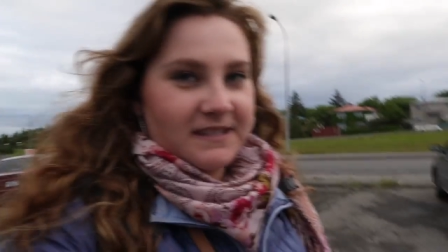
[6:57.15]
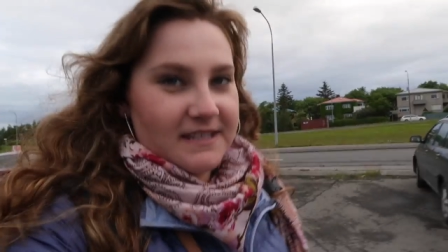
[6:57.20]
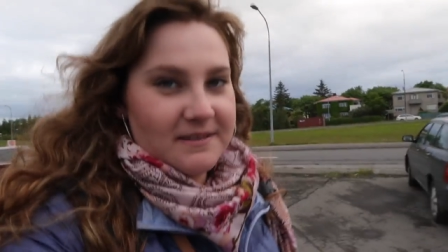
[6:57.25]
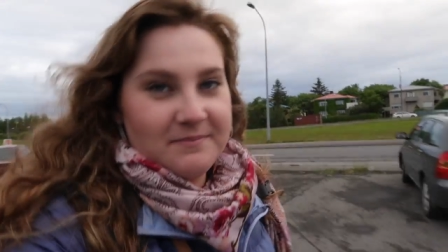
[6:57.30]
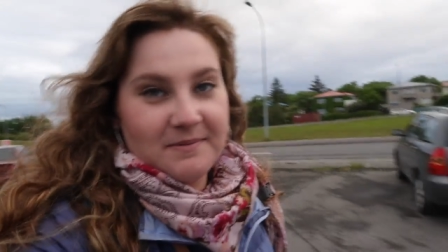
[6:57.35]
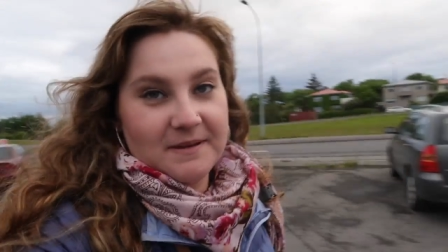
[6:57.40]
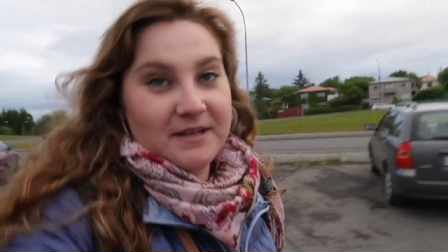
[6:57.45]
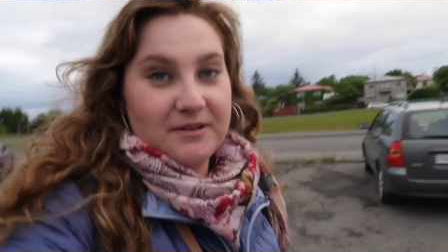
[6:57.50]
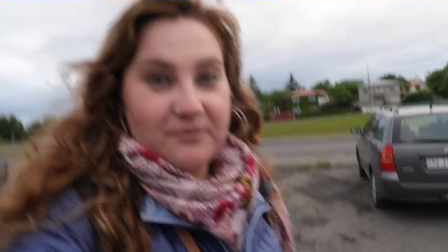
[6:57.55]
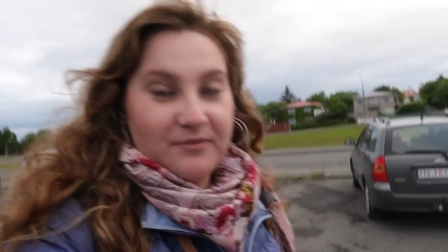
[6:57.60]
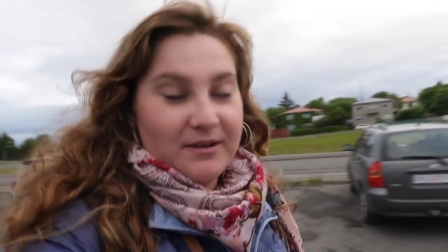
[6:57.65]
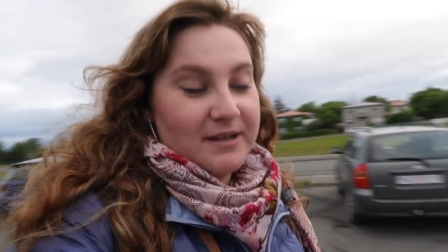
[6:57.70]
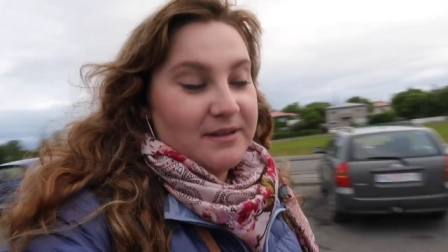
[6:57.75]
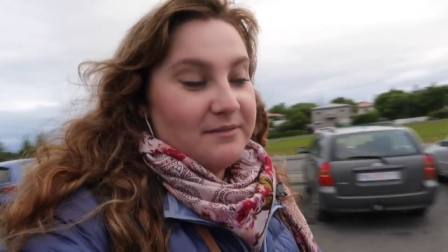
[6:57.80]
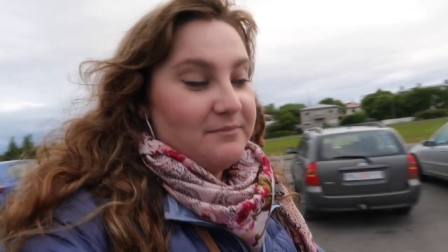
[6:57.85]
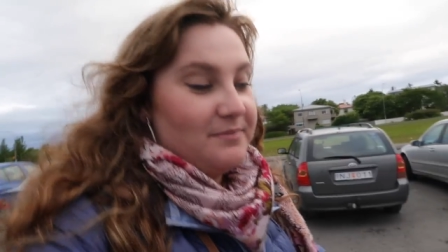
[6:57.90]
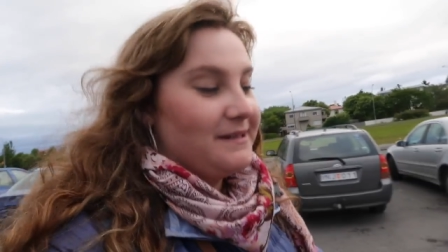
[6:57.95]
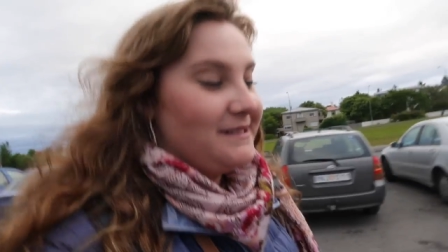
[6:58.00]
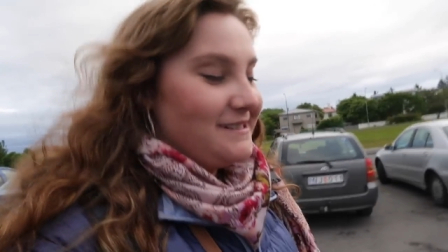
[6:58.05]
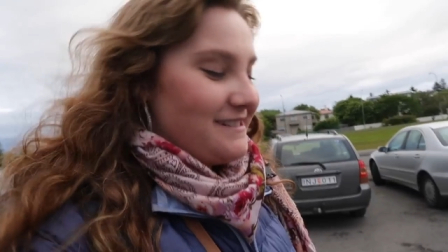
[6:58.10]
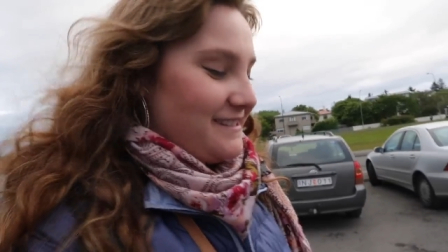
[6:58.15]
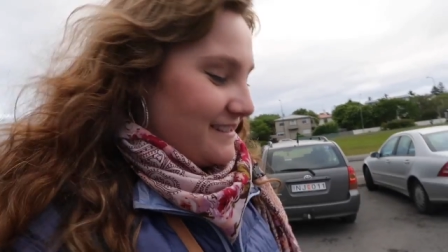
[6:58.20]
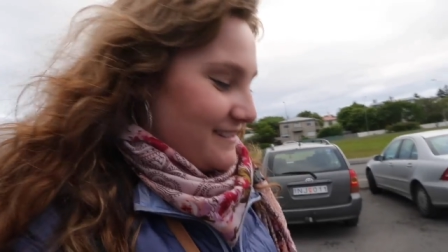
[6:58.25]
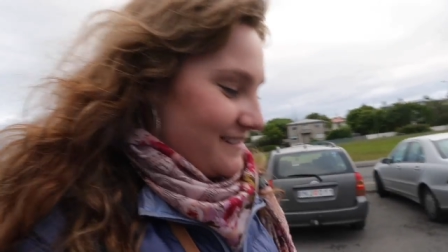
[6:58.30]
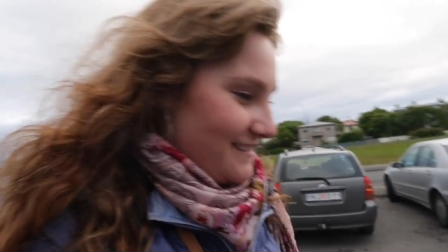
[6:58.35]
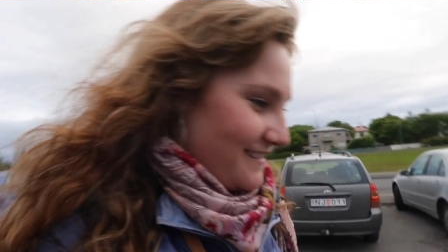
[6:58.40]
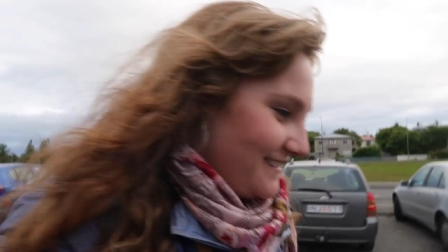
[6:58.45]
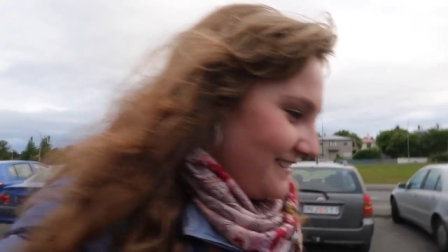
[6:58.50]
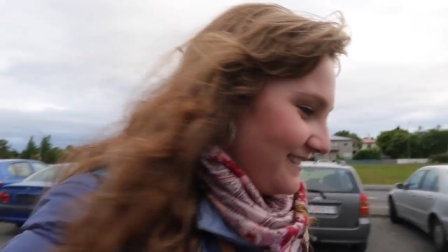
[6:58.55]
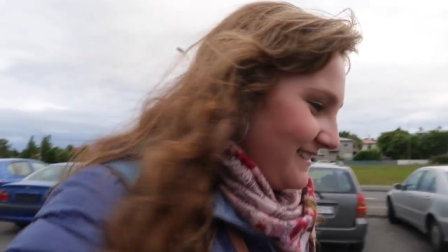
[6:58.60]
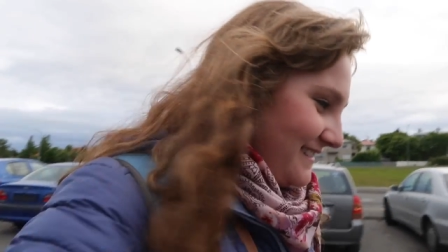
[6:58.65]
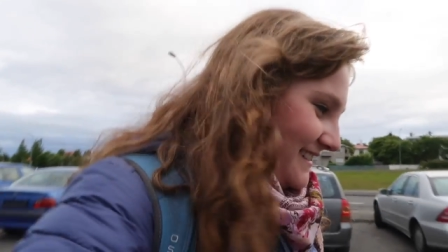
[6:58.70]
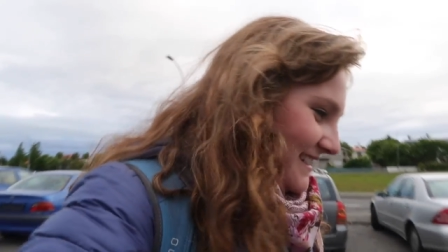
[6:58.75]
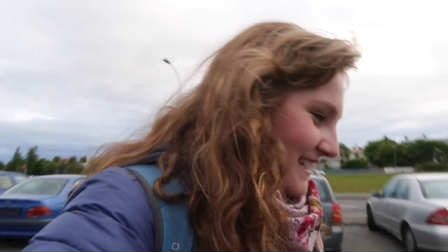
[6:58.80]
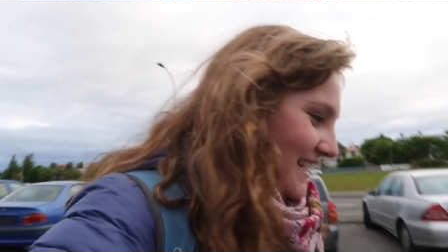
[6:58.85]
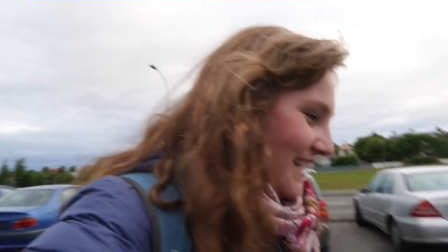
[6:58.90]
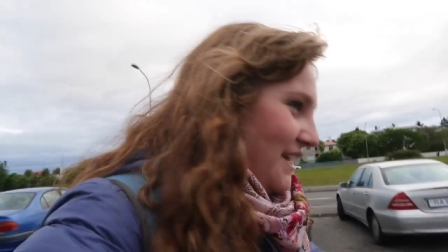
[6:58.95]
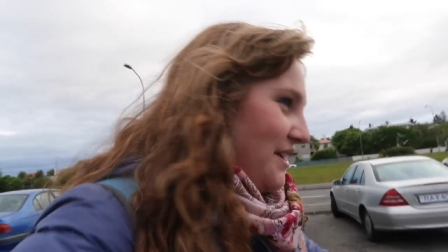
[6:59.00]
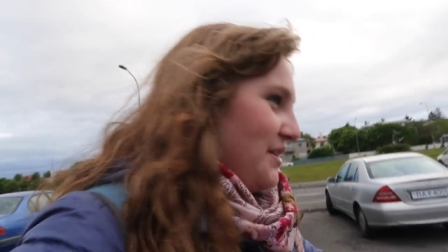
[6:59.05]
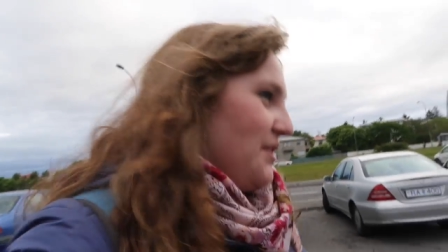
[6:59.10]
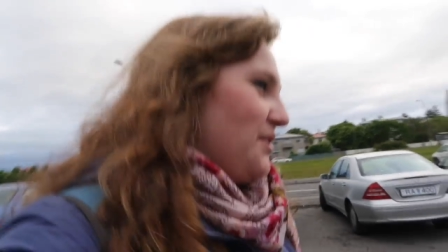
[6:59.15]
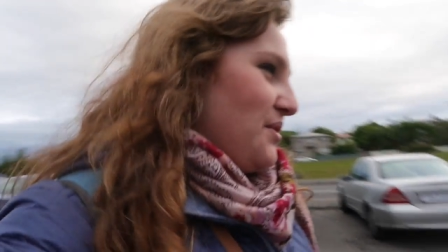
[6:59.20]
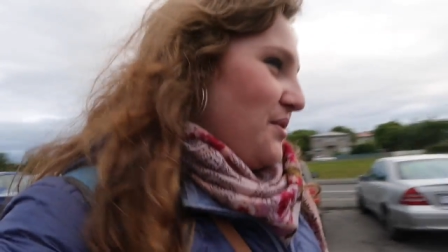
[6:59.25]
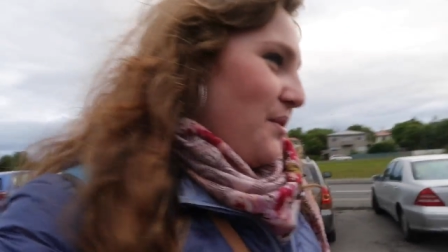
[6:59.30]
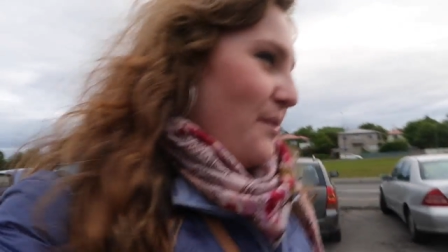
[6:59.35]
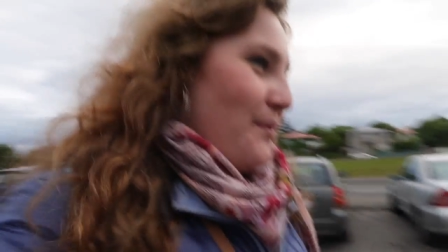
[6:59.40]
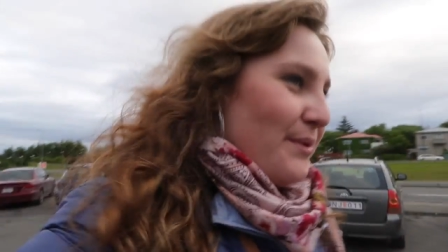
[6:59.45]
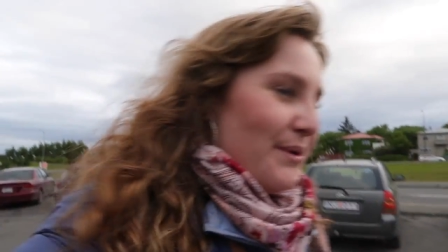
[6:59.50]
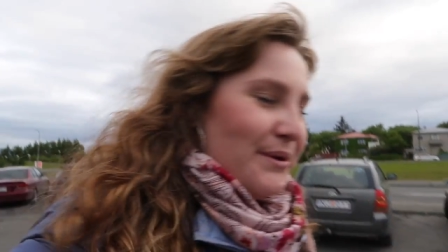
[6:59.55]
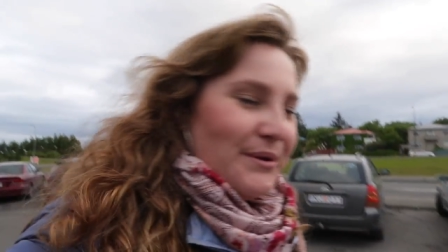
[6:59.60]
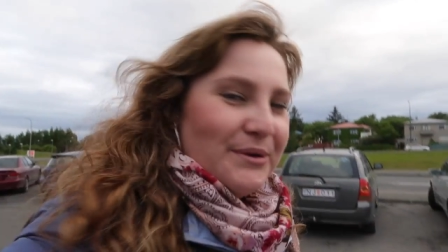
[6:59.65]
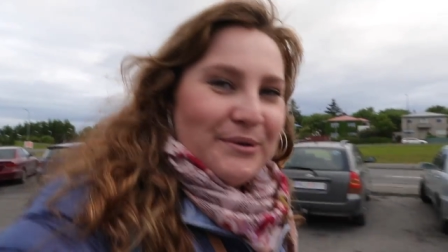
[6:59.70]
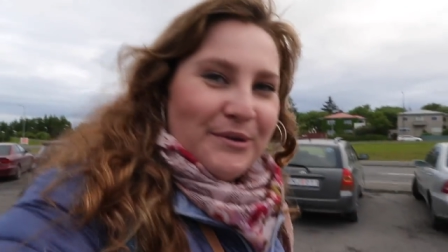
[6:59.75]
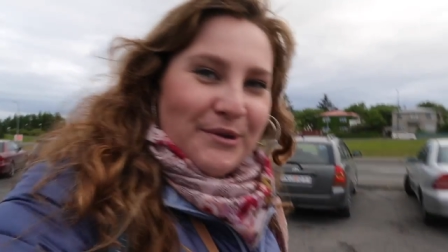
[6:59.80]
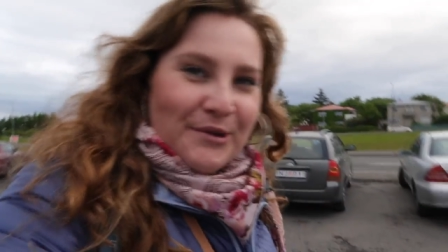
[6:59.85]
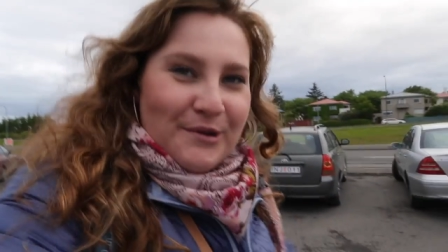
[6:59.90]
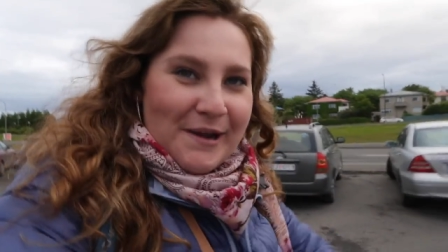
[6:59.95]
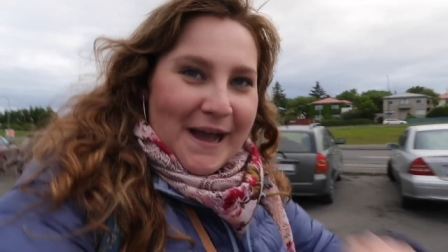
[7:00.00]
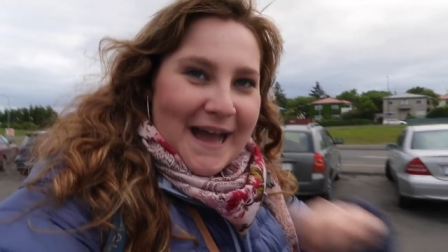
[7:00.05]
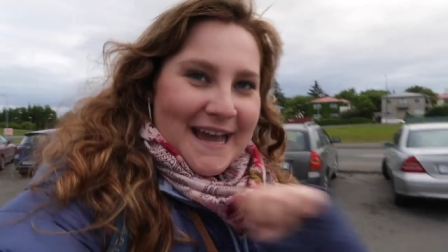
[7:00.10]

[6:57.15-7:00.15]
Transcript: sleeping in random places. Woo,